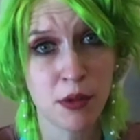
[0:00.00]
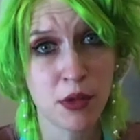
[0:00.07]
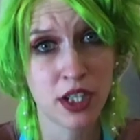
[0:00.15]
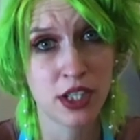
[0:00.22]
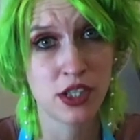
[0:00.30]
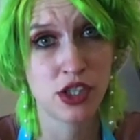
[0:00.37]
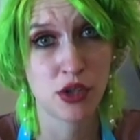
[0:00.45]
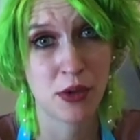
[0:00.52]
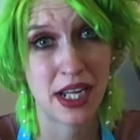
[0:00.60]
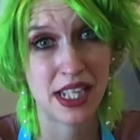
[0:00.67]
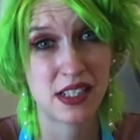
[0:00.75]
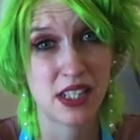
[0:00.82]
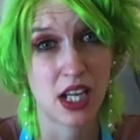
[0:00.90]
we're going to do
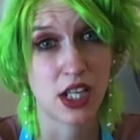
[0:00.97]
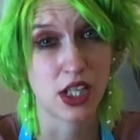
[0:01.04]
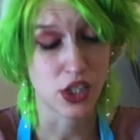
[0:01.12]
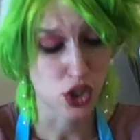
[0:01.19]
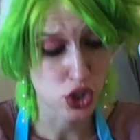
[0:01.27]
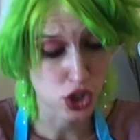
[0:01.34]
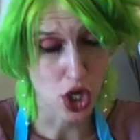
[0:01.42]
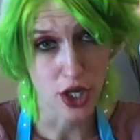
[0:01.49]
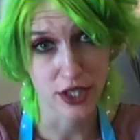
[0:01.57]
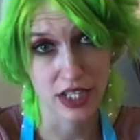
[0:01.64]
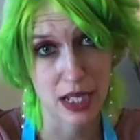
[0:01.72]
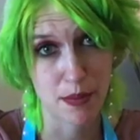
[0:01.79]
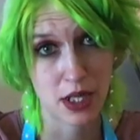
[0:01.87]
is a star
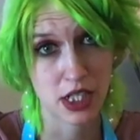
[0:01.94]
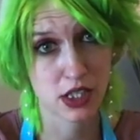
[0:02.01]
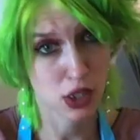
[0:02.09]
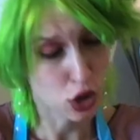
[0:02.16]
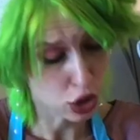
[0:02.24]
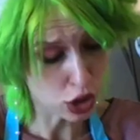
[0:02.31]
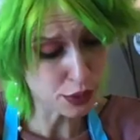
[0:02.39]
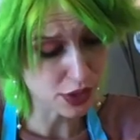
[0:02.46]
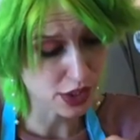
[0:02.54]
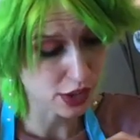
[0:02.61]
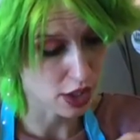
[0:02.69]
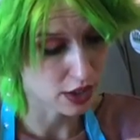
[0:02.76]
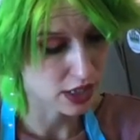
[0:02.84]
tip, and it's a closed
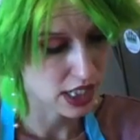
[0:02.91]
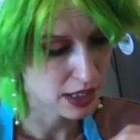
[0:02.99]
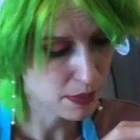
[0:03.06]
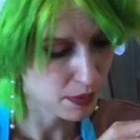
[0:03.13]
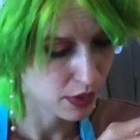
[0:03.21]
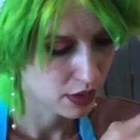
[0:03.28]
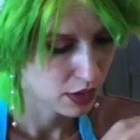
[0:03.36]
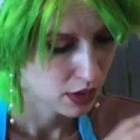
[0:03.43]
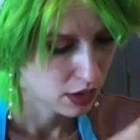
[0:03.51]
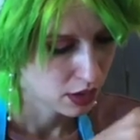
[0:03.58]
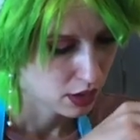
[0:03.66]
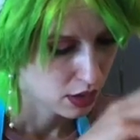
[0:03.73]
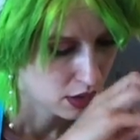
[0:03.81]
star tip.
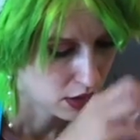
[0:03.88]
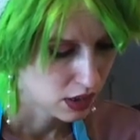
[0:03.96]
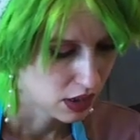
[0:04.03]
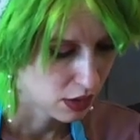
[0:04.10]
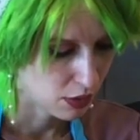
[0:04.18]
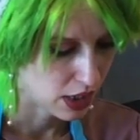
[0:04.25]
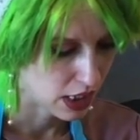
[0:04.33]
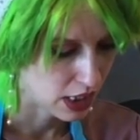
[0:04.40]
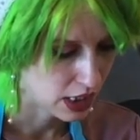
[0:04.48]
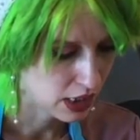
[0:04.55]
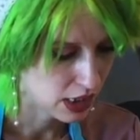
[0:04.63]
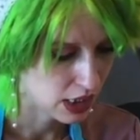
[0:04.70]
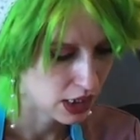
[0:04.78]
So
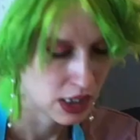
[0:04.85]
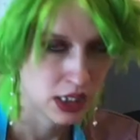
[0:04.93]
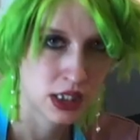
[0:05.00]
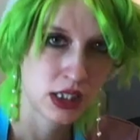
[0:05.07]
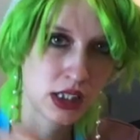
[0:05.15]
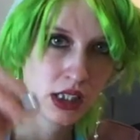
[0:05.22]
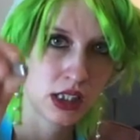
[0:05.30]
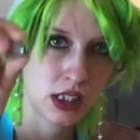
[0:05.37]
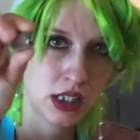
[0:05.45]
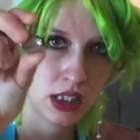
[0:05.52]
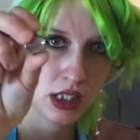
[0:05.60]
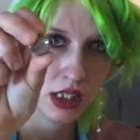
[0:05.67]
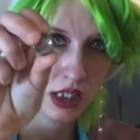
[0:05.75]
it is
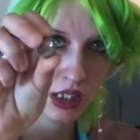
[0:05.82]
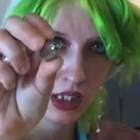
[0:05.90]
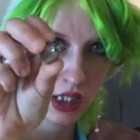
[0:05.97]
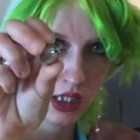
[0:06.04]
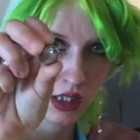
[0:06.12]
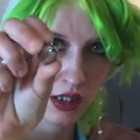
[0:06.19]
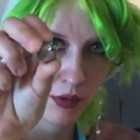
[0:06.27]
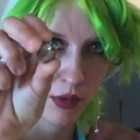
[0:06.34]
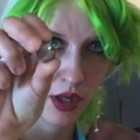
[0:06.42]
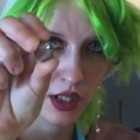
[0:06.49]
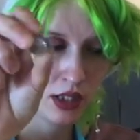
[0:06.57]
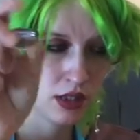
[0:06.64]
this one.